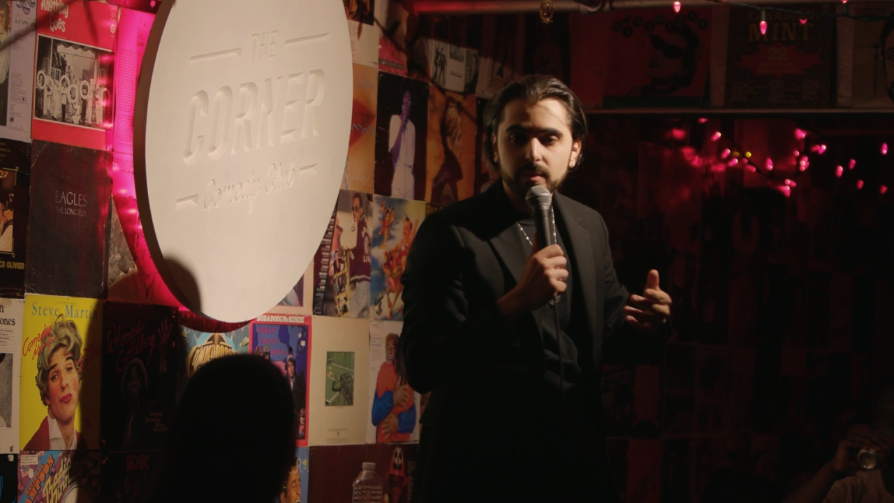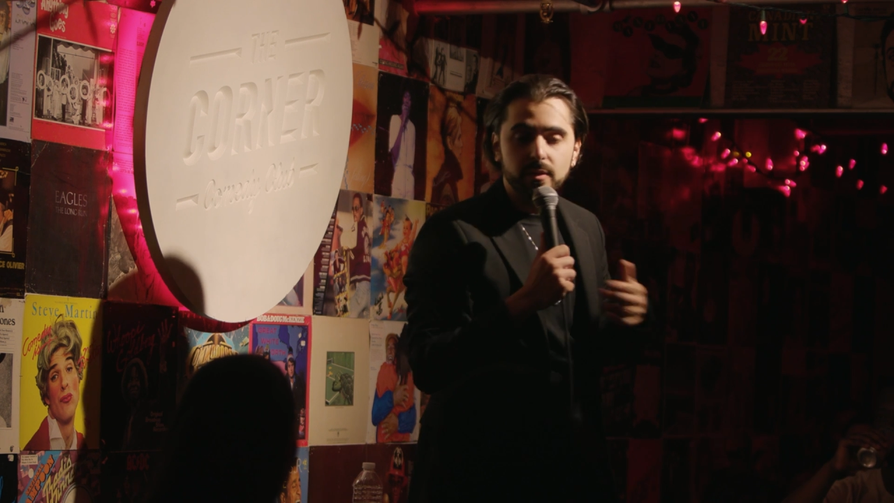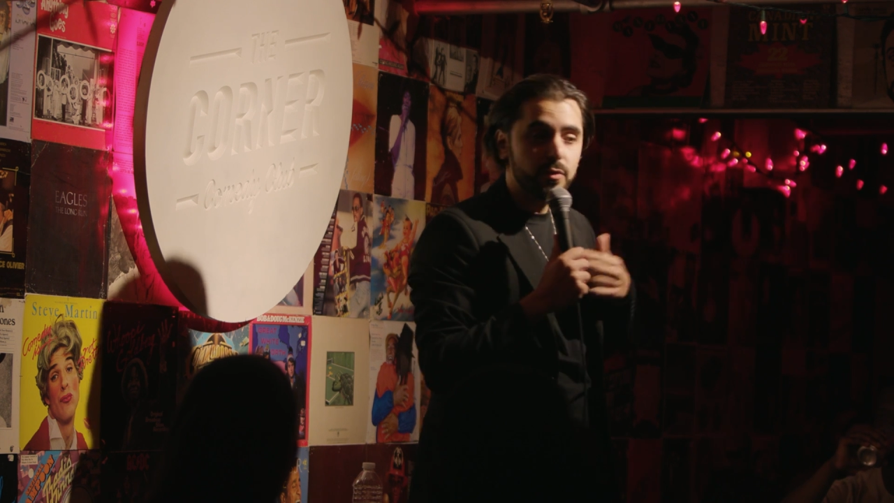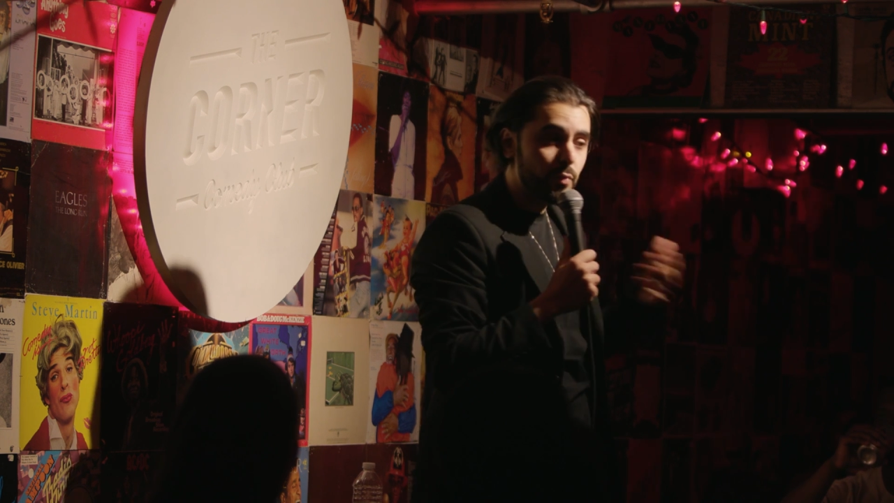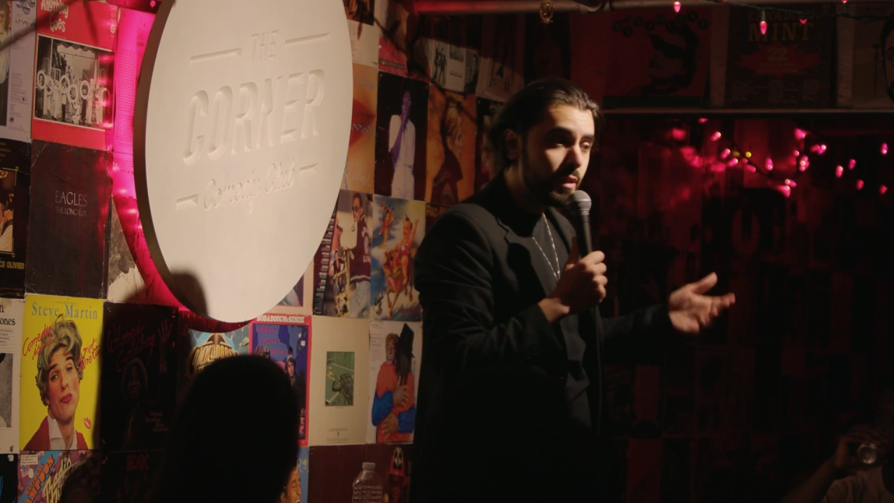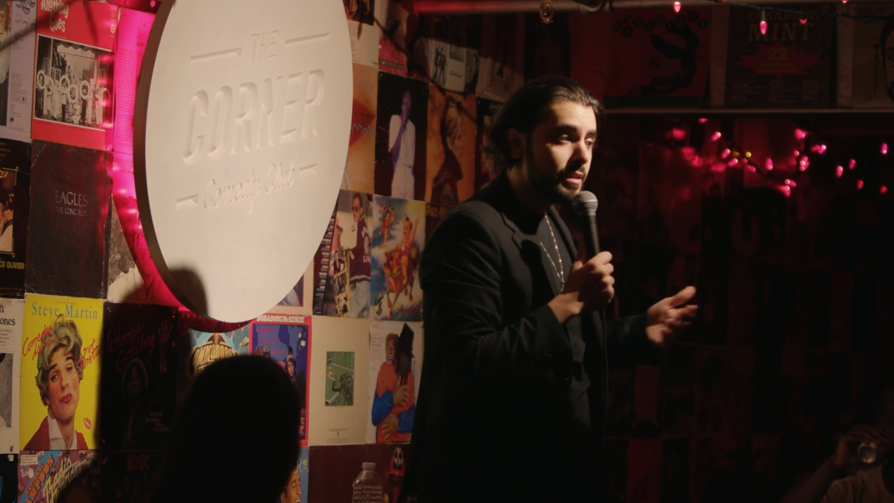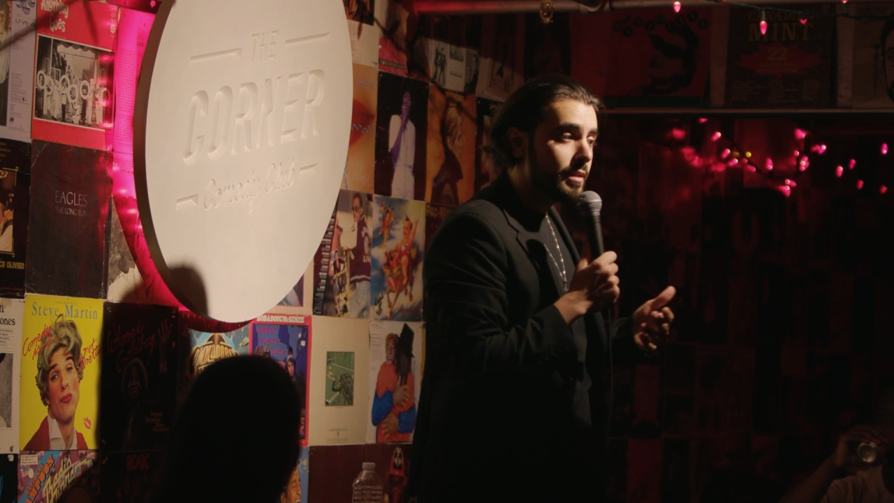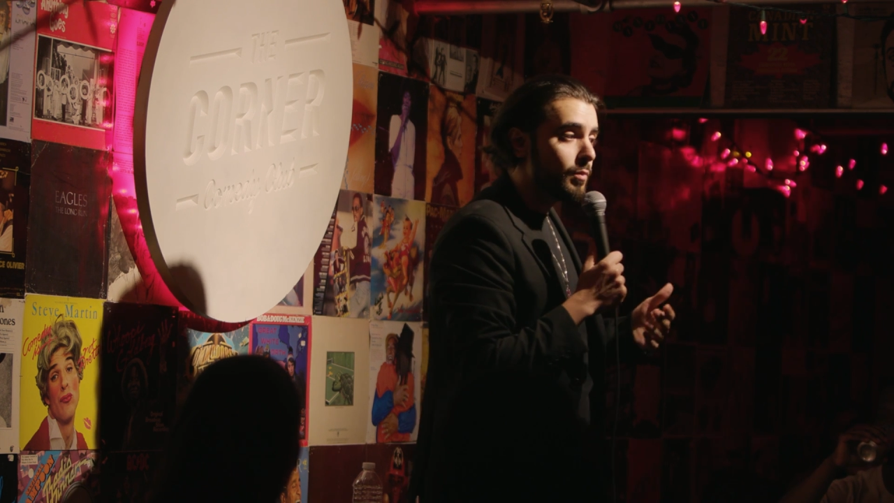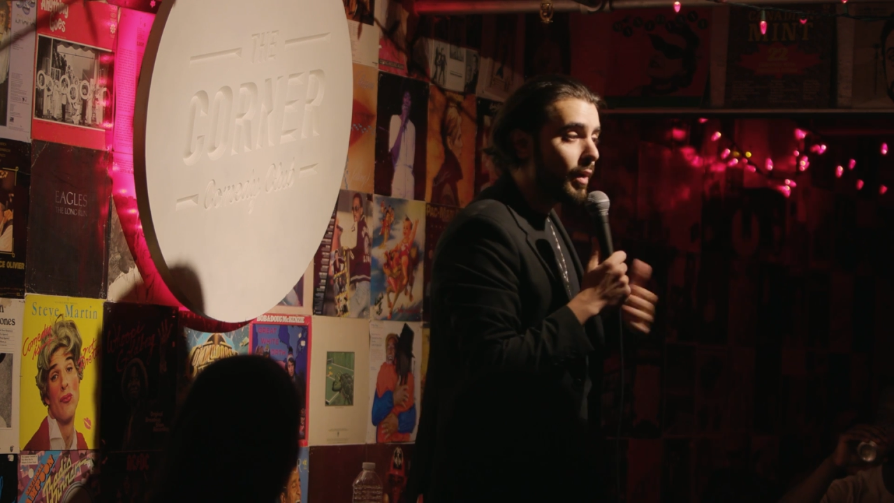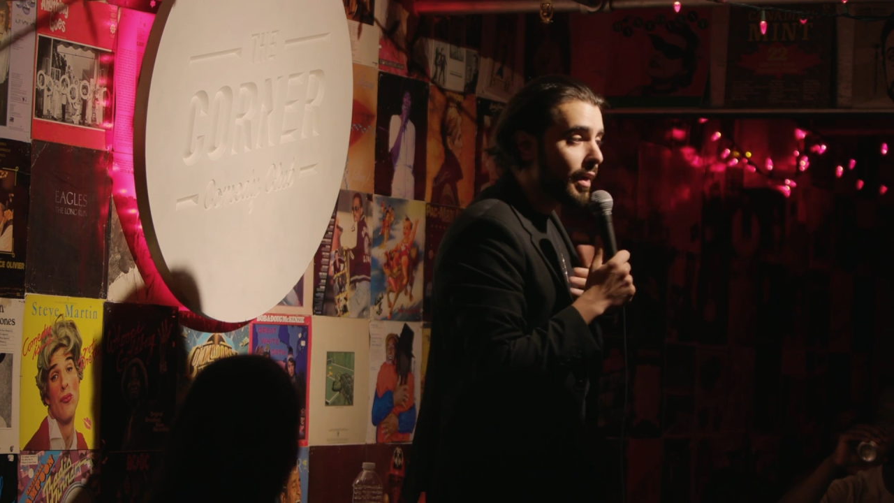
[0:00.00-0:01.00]
to me that the
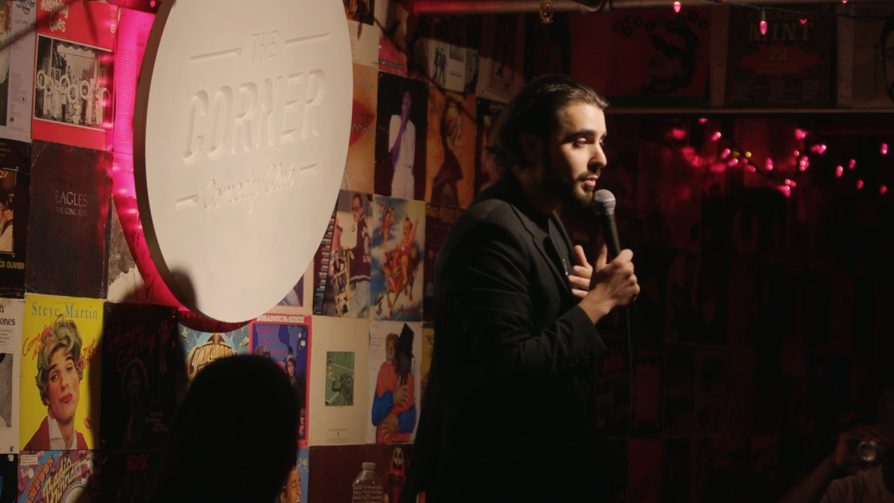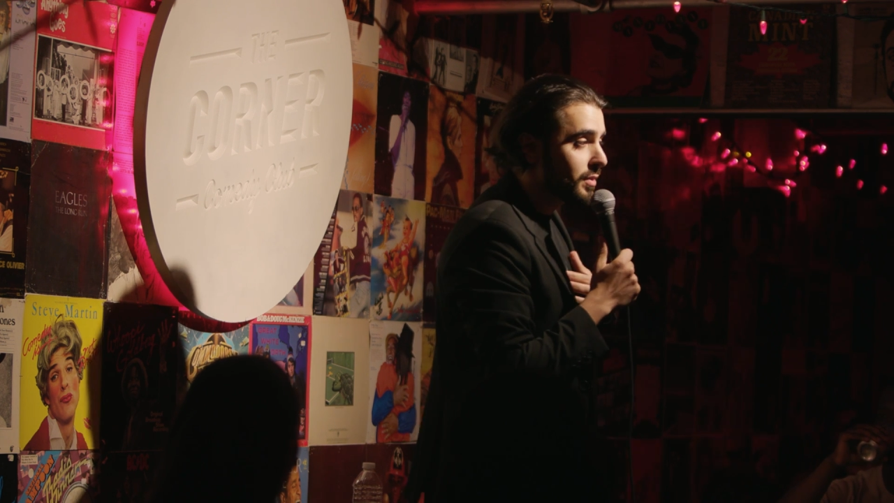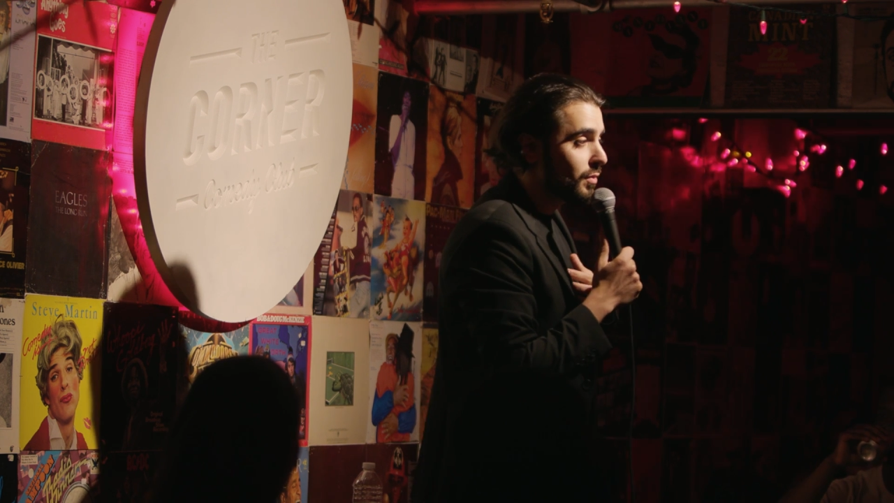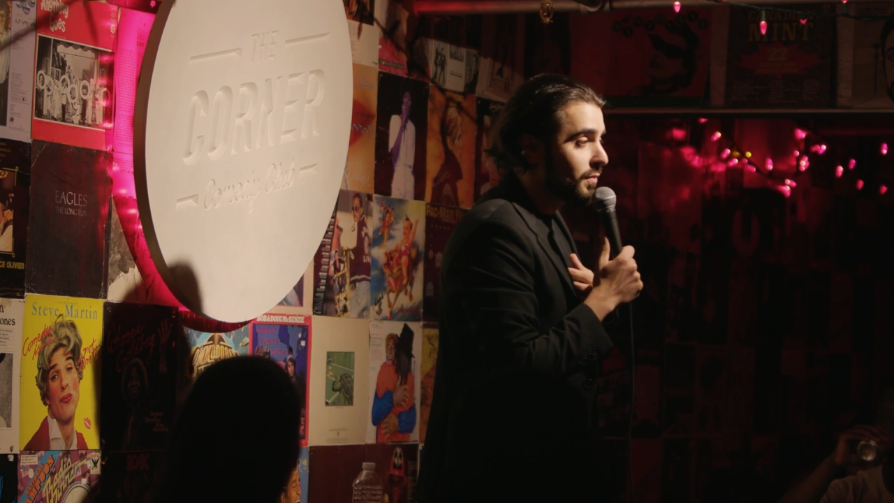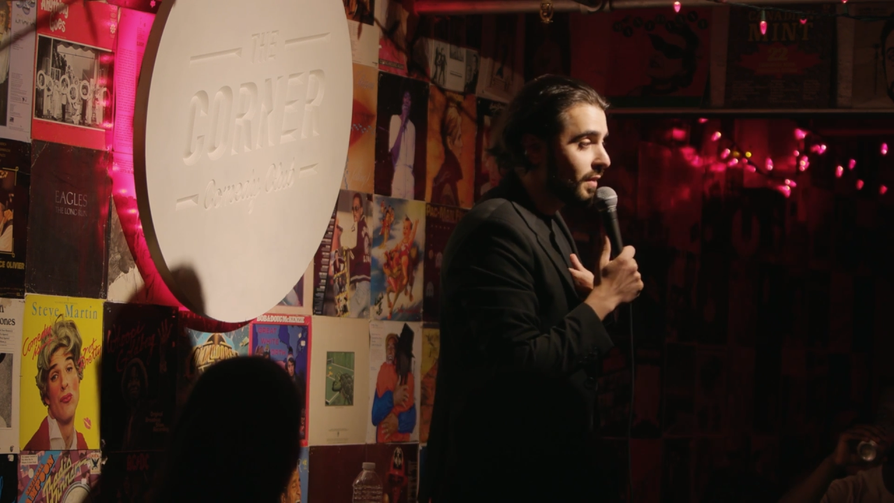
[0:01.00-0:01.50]
reason why I was so